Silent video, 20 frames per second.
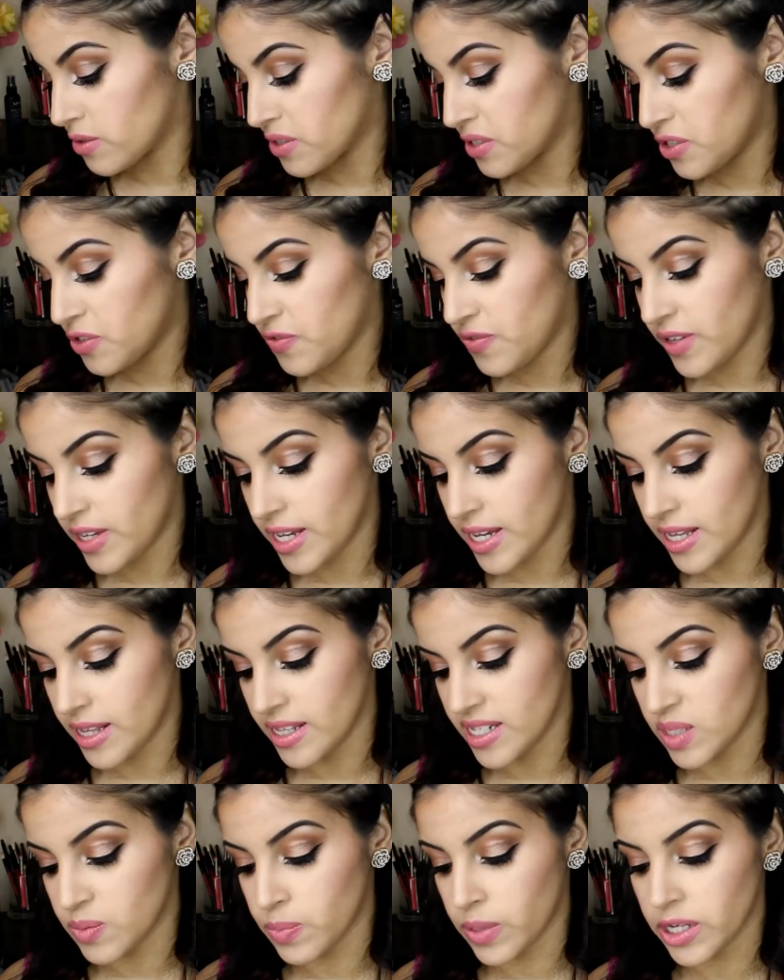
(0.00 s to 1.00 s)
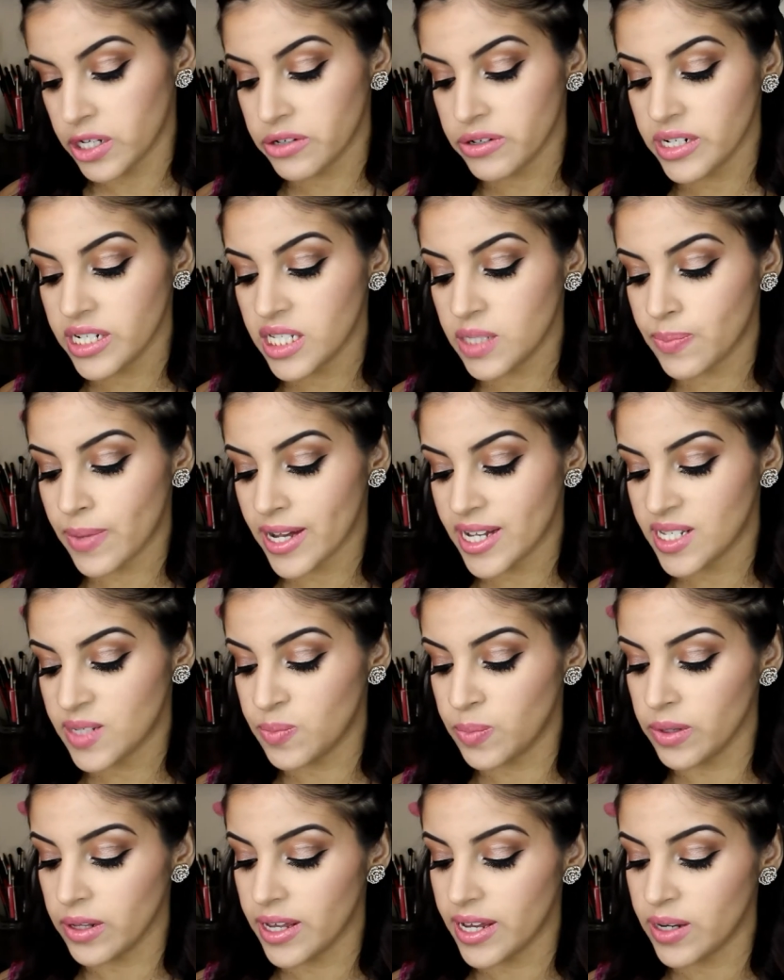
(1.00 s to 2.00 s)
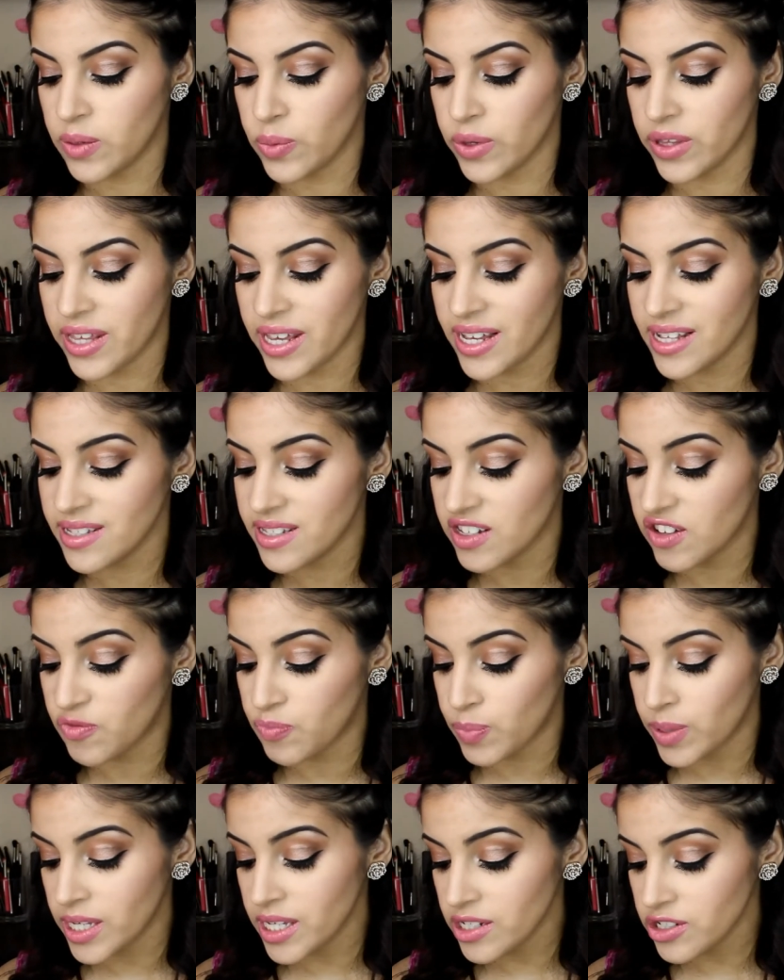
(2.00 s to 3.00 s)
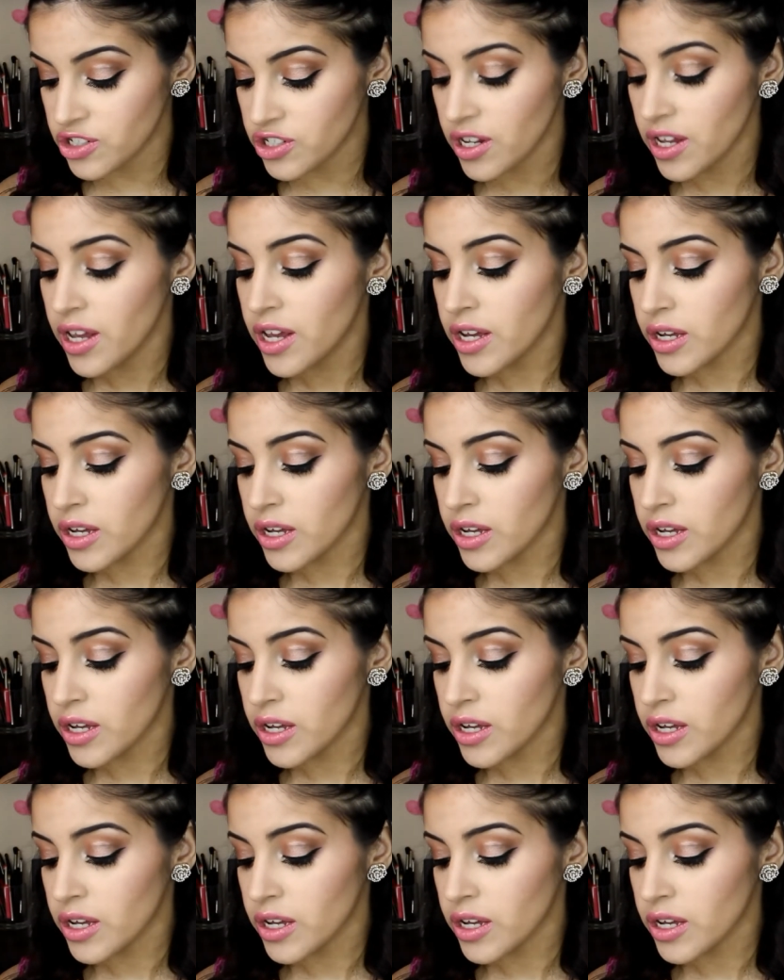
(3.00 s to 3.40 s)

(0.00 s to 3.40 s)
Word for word: Soak your feet in this buttery spice blend with hints of peach,